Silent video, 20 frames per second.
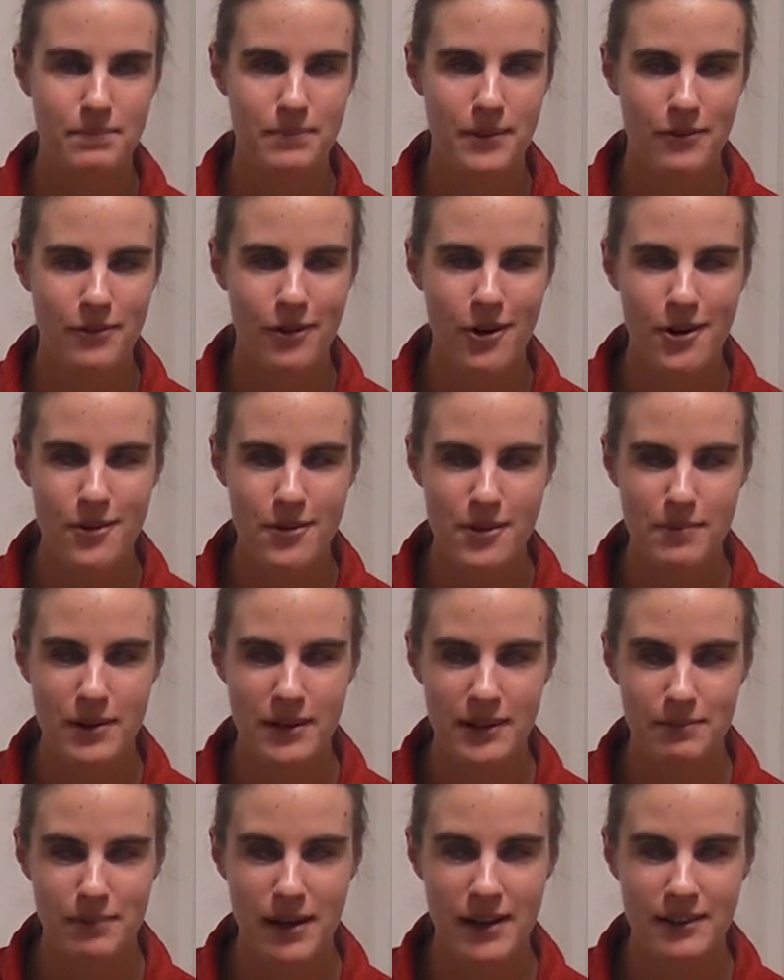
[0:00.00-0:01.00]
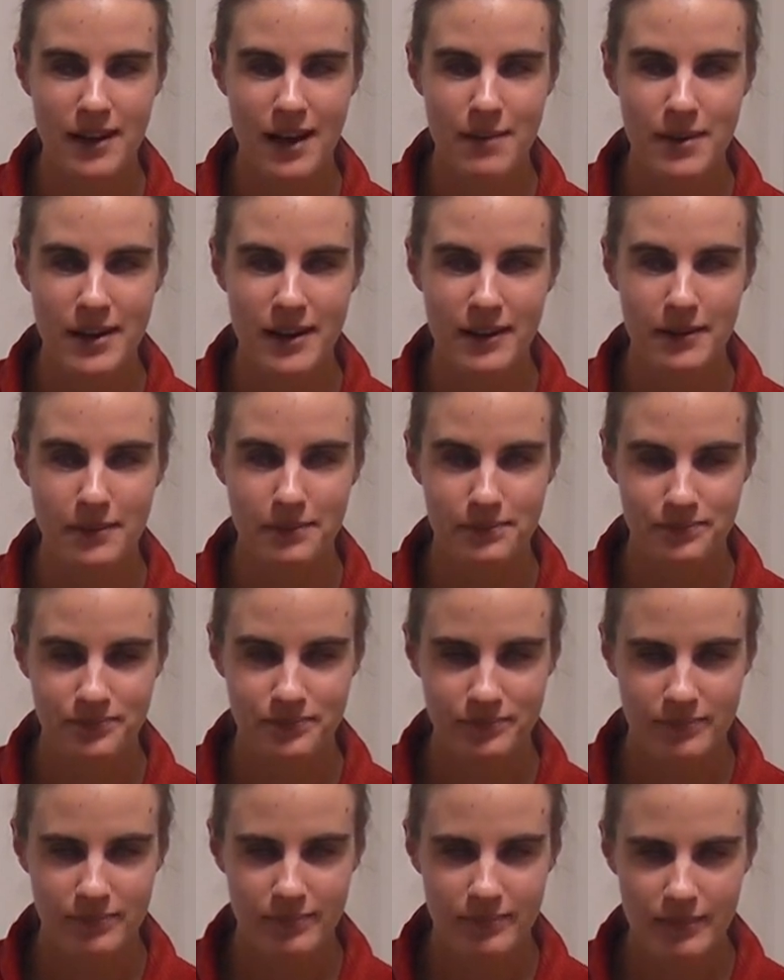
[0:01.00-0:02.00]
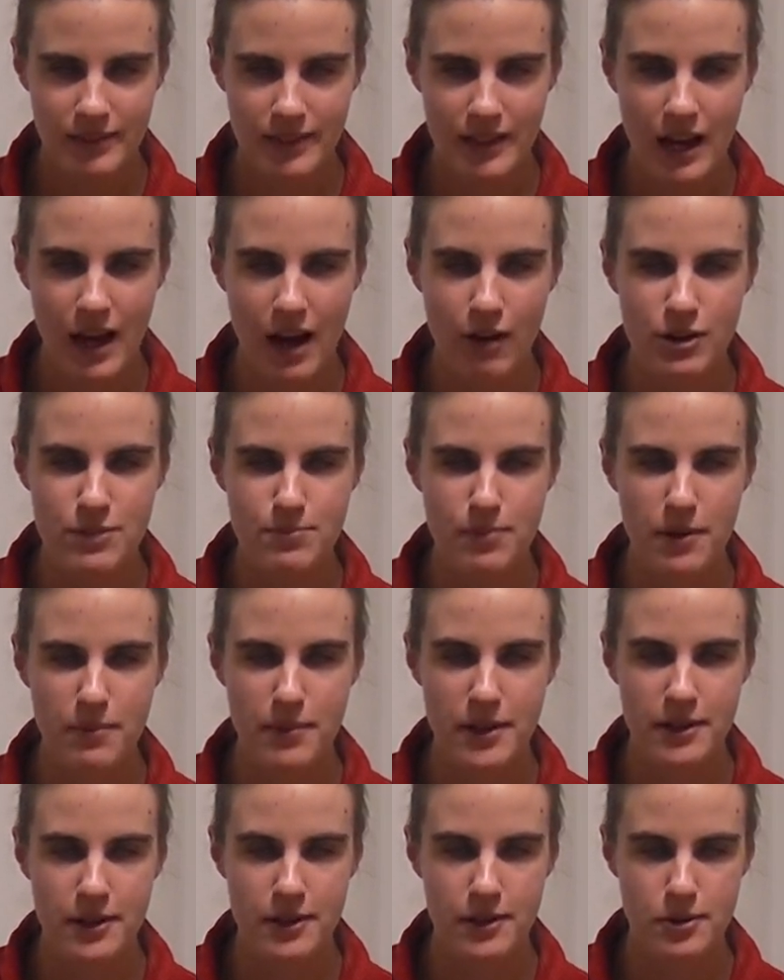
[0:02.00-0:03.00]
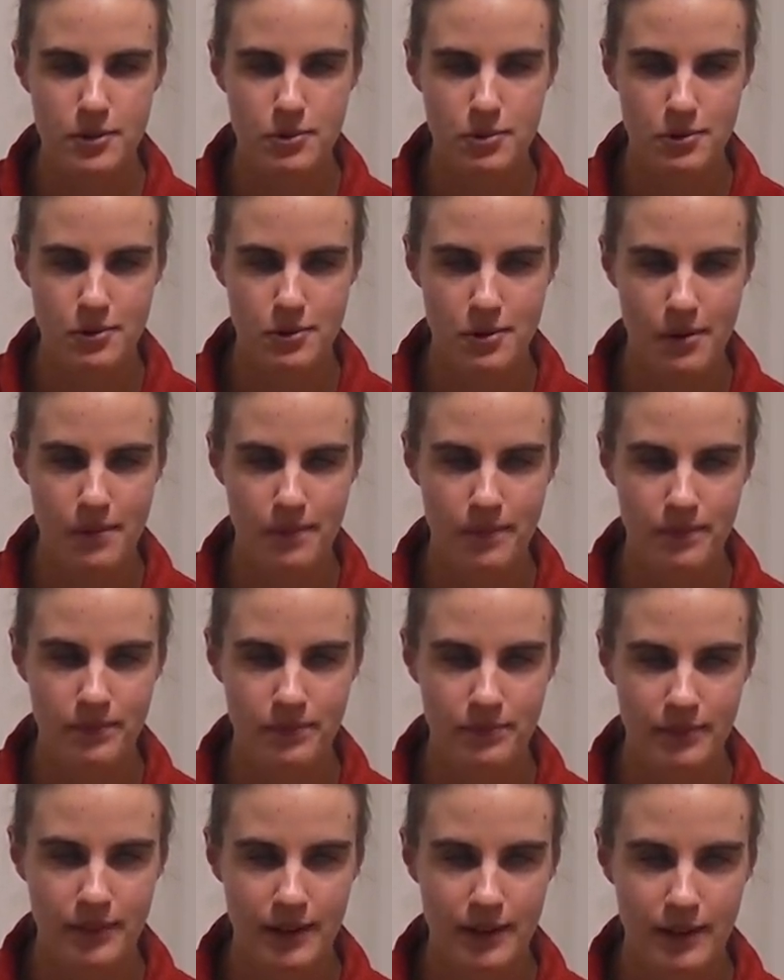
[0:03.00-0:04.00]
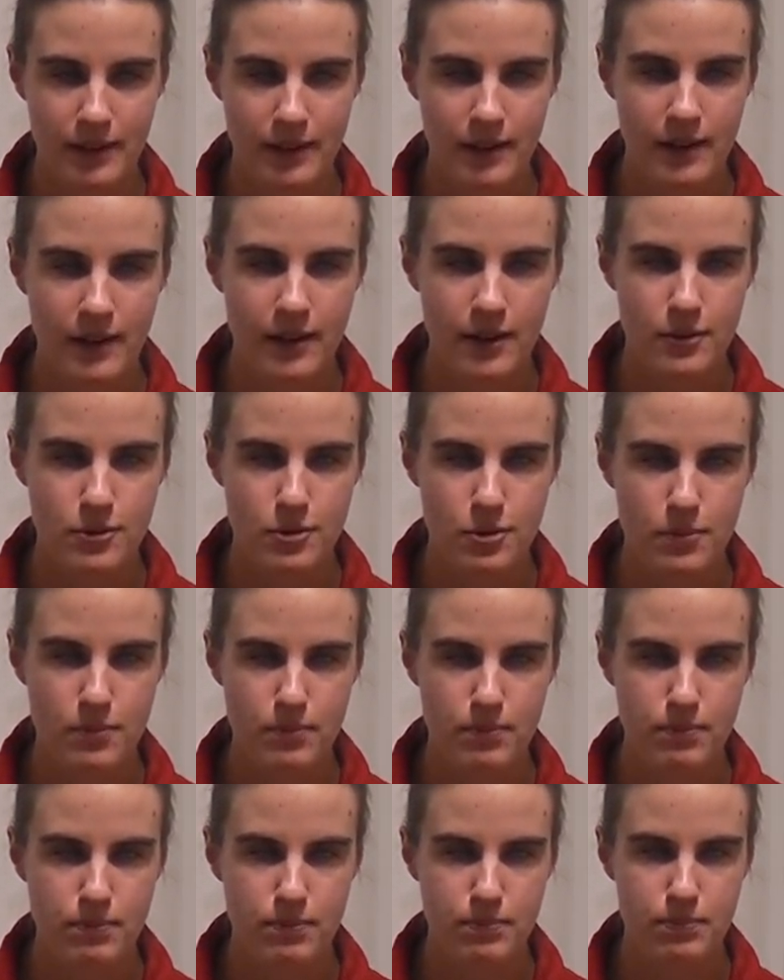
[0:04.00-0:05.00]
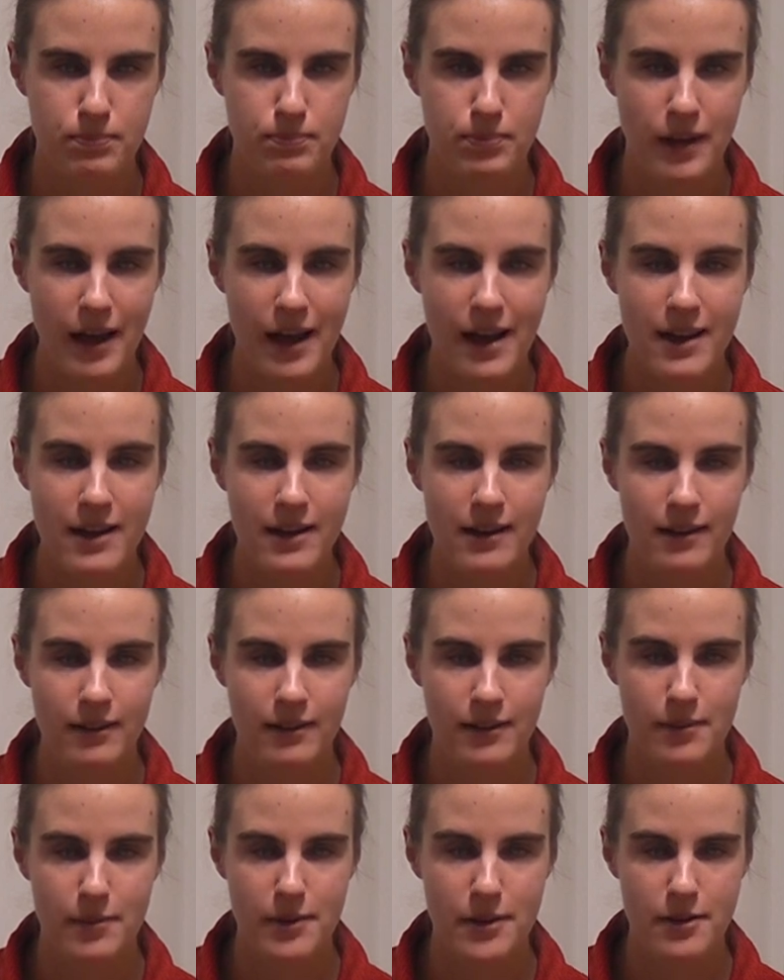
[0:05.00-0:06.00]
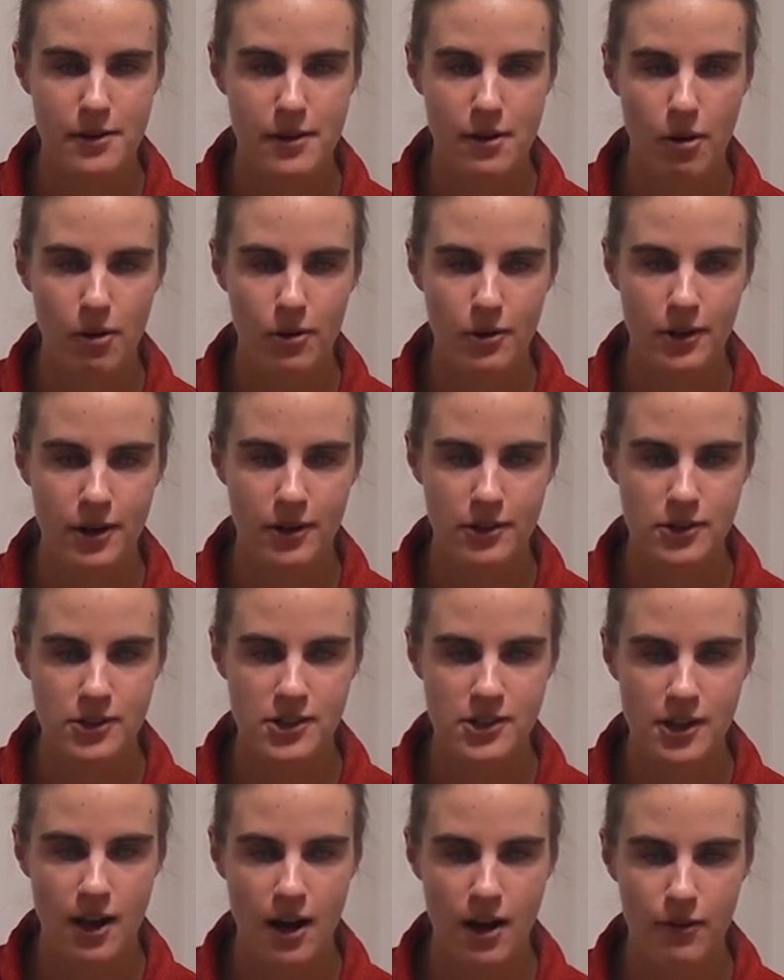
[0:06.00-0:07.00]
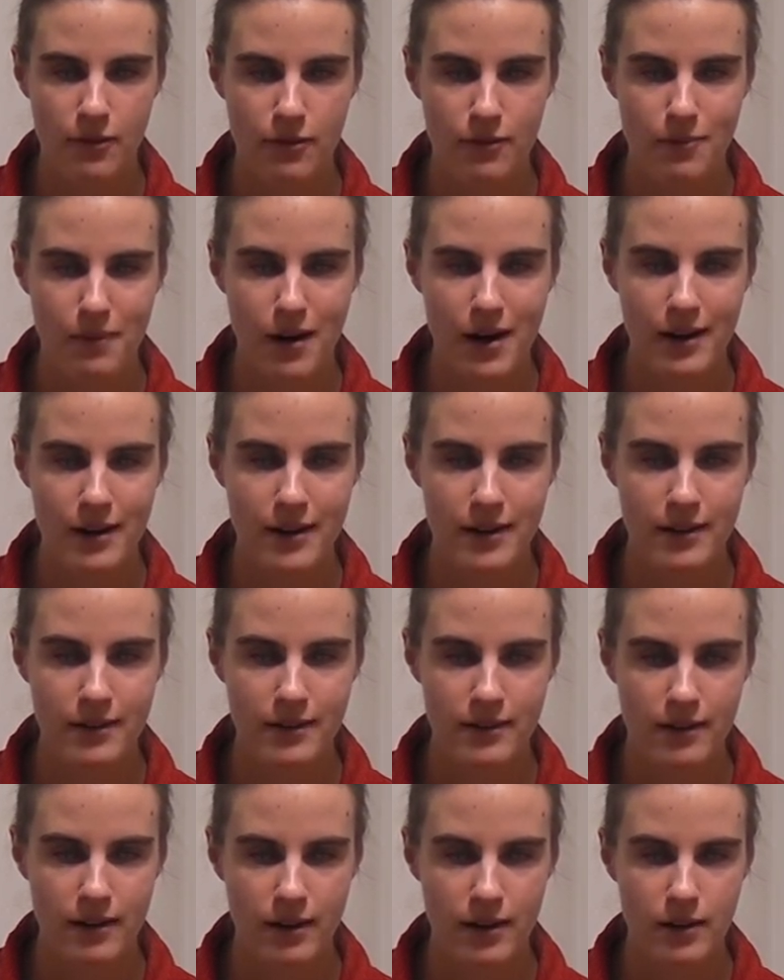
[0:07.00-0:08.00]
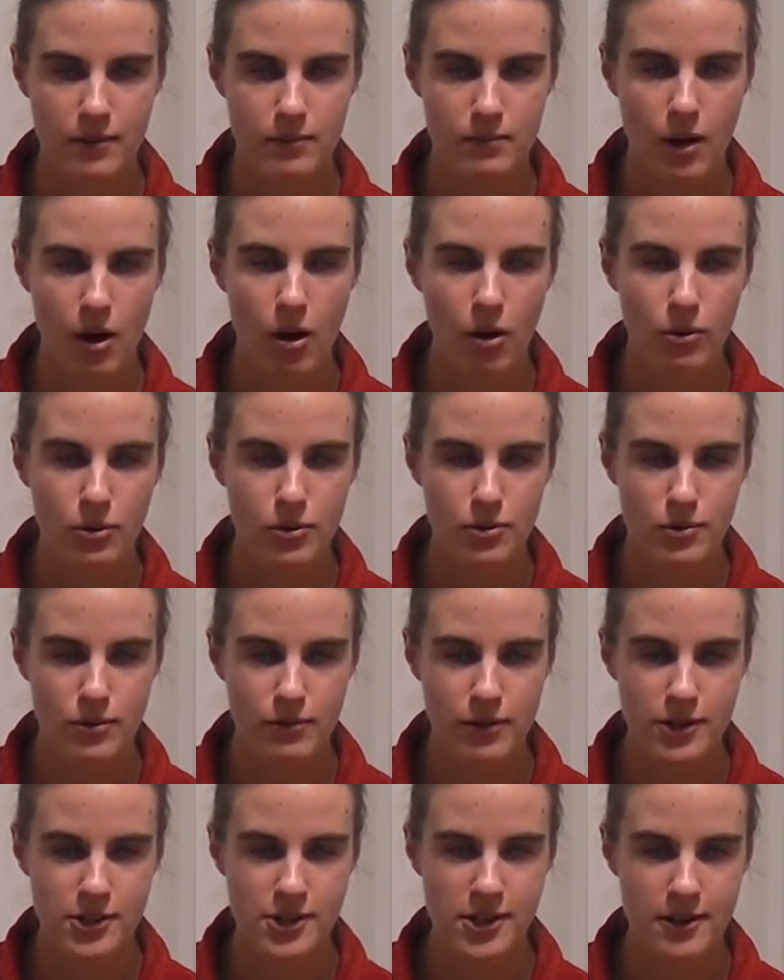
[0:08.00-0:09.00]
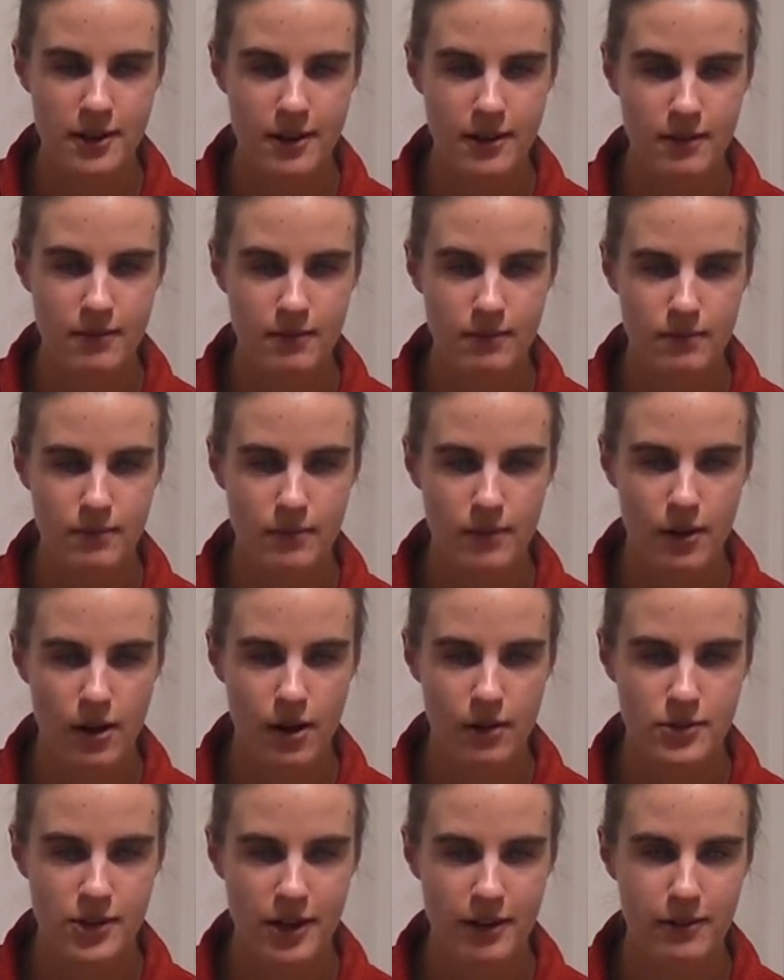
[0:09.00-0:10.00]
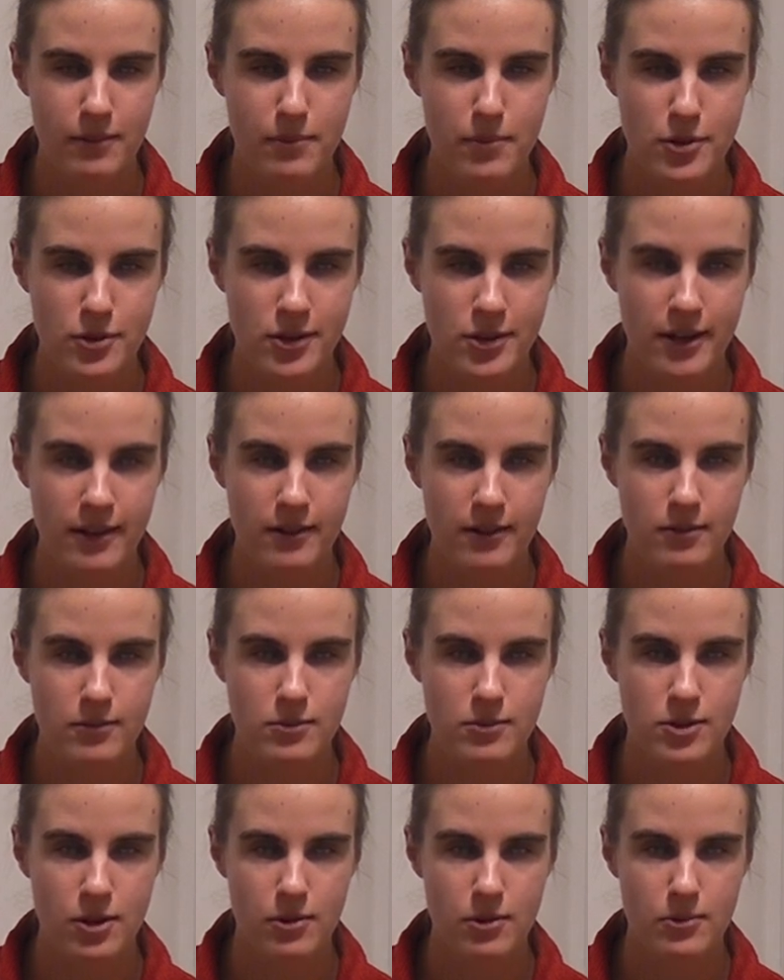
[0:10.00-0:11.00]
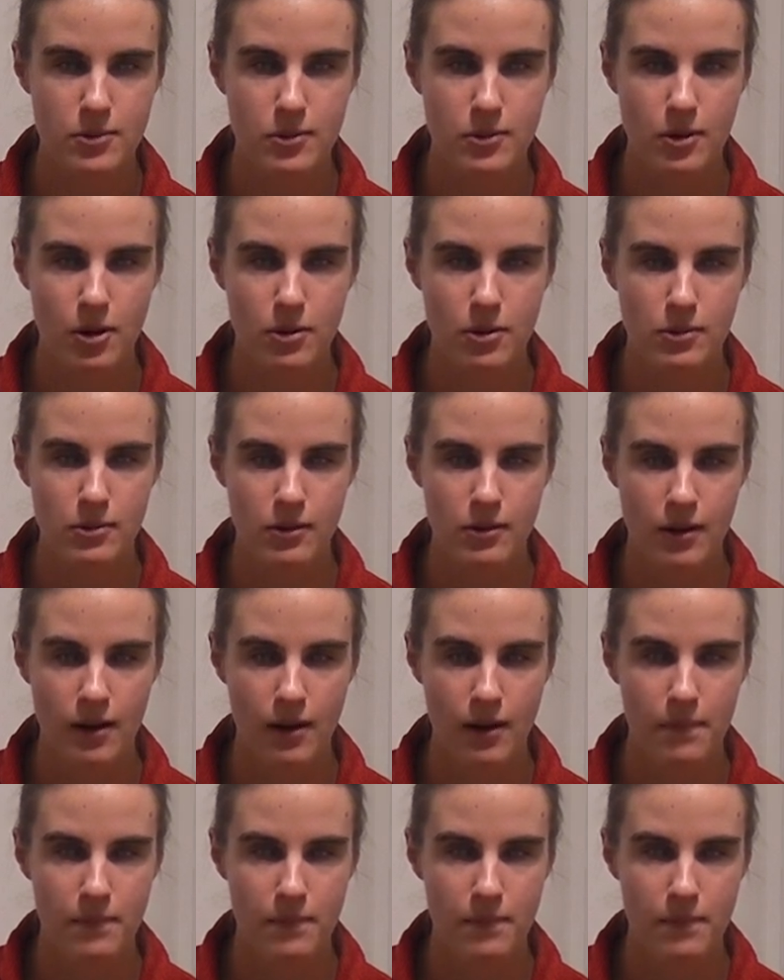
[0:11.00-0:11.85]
before the pandemic I was permitted to play a little bit the organs of my old university of sacred music, so to go